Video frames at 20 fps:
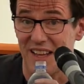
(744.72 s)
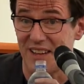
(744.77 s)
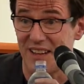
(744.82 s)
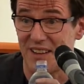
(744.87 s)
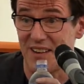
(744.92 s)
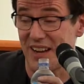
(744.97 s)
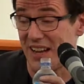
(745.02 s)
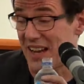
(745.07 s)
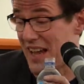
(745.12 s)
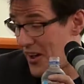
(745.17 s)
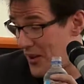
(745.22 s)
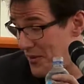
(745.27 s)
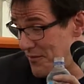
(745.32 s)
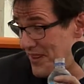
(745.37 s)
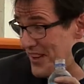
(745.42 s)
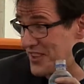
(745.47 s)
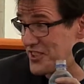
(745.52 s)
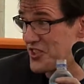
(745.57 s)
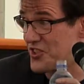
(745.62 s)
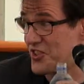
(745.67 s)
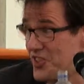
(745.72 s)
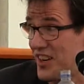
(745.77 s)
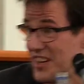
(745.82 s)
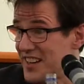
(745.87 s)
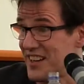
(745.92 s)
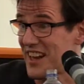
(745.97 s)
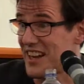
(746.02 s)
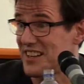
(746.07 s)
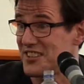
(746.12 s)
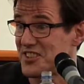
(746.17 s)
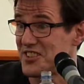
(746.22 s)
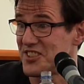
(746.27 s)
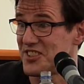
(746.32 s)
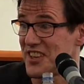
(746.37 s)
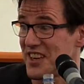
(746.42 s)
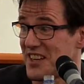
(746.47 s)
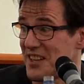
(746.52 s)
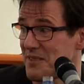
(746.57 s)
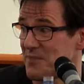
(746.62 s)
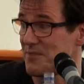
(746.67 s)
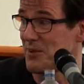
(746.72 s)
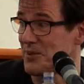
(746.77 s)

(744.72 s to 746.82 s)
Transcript: Right, Hot Vestry, ladies and gentlemen.